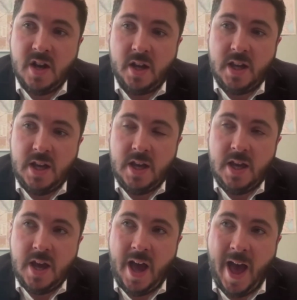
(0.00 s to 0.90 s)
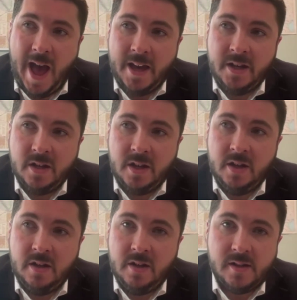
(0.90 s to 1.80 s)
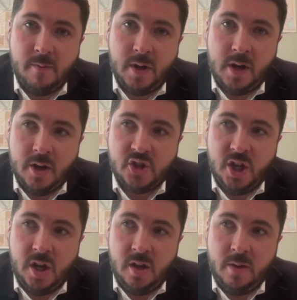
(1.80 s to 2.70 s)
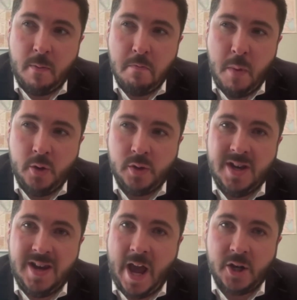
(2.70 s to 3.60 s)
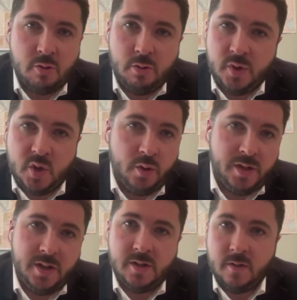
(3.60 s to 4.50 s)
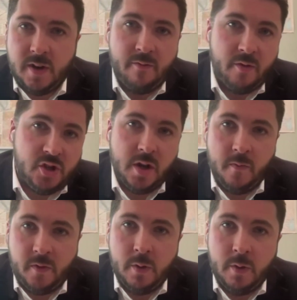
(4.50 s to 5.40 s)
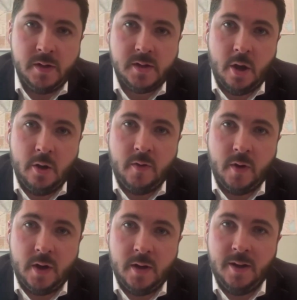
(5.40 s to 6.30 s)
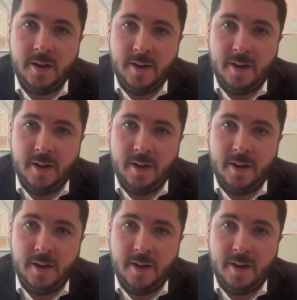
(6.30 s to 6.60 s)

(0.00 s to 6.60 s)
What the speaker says: Turkey had in December last year the most natural sources of leverage and influence over